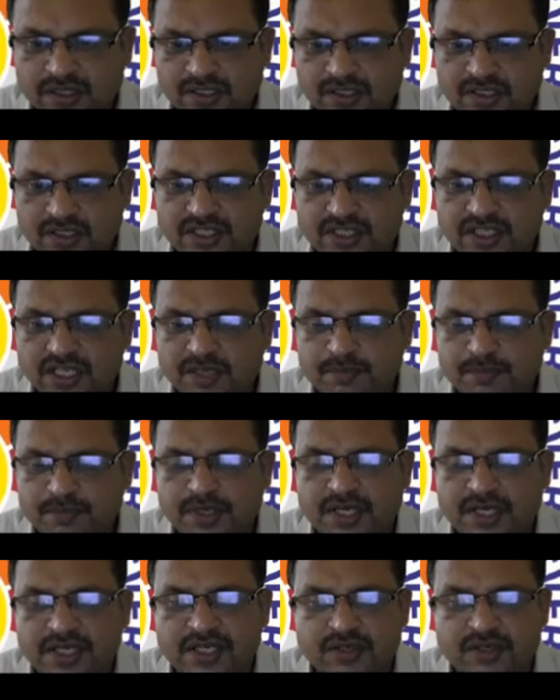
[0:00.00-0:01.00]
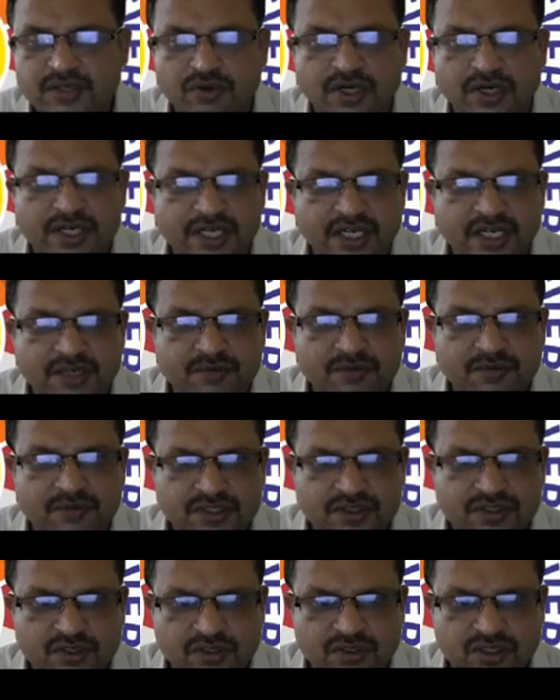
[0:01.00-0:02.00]
gear pair in contact with
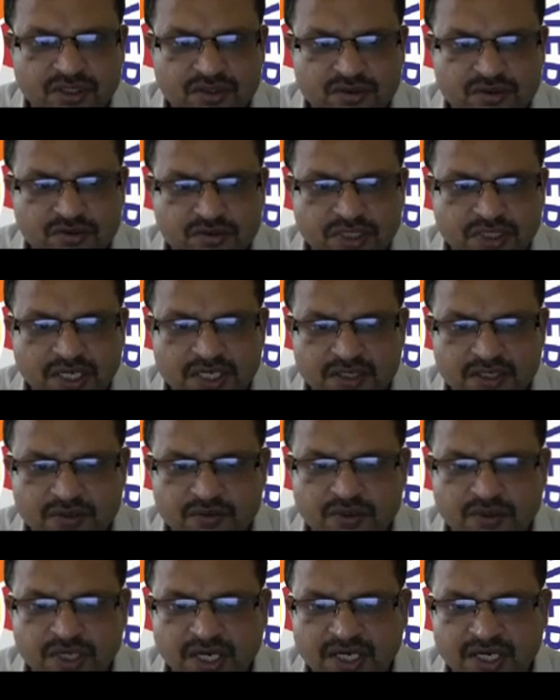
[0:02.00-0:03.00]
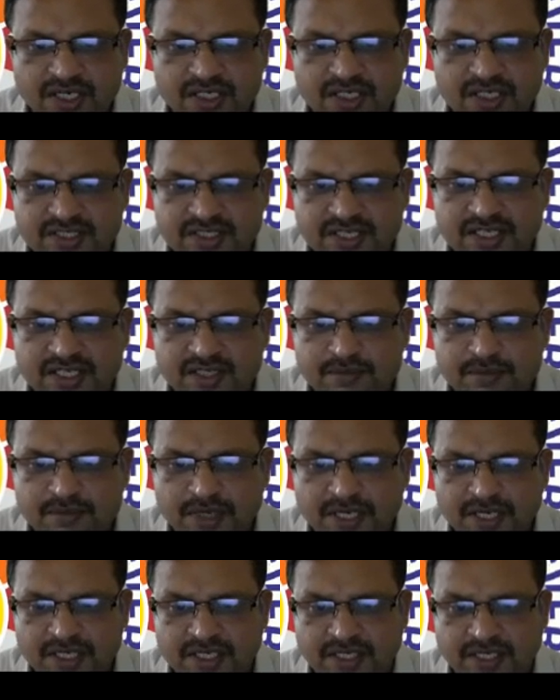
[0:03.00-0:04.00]
each other so that you will understand it
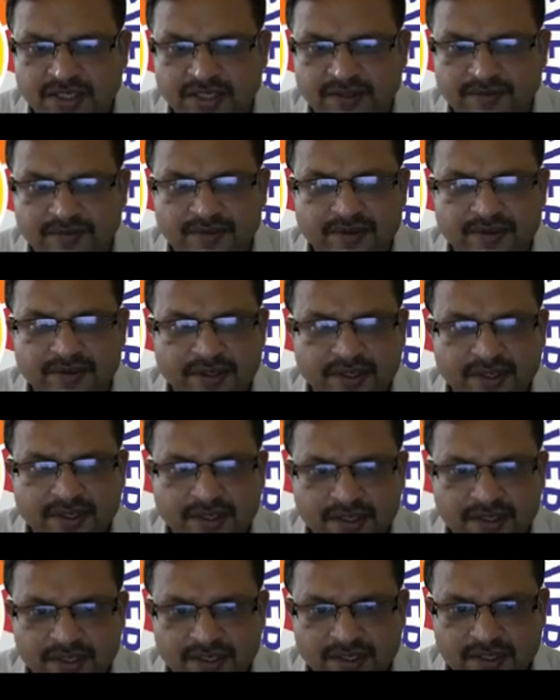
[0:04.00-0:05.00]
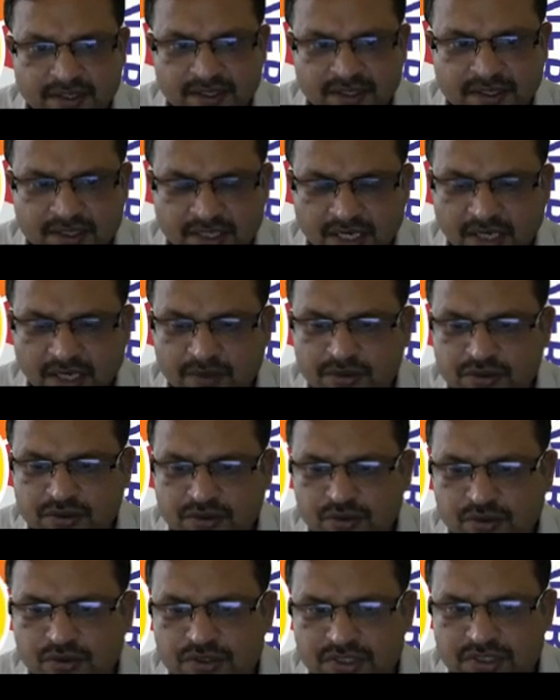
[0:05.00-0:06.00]
better. I will
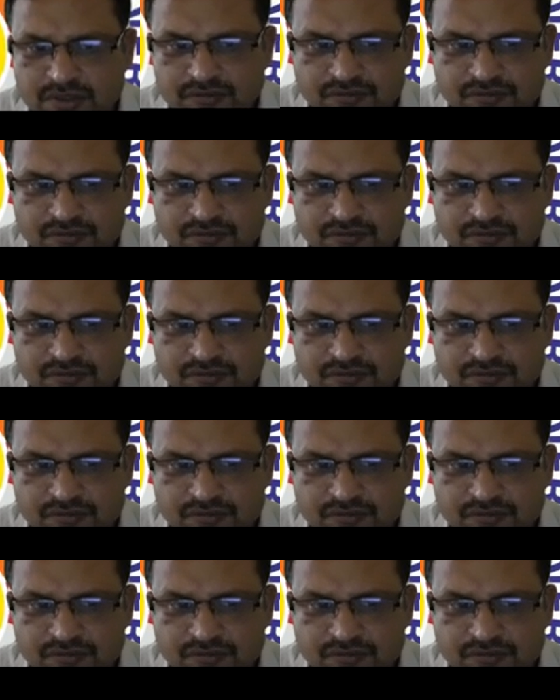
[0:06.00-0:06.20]
show you some